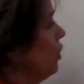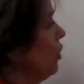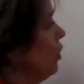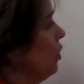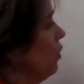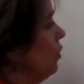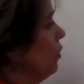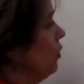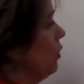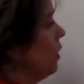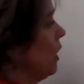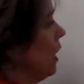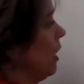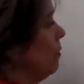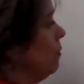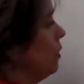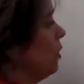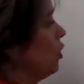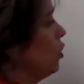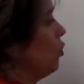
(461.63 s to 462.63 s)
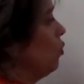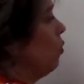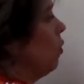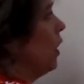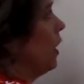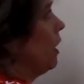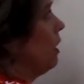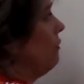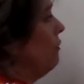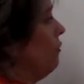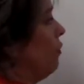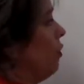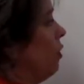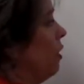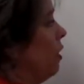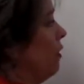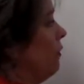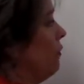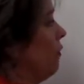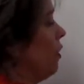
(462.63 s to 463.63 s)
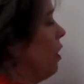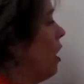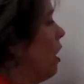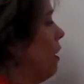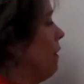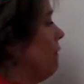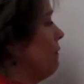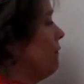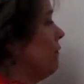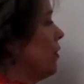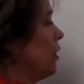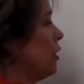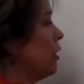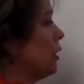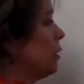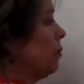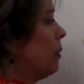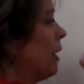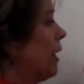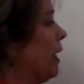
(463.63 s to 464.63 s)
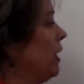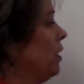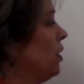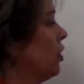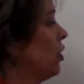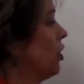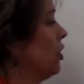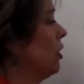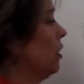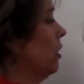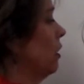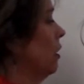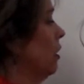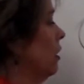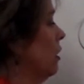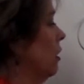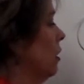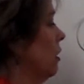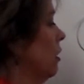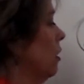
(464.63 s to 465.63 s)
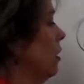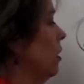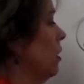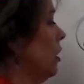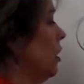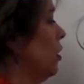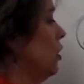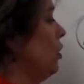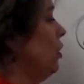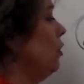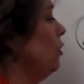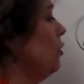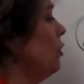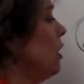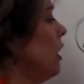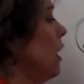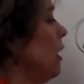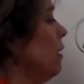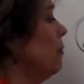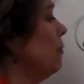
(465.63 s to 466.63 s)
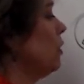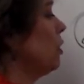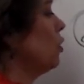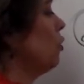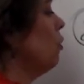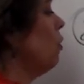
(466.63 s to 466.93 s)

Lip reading: 2 times 24 for our first branch, 2 times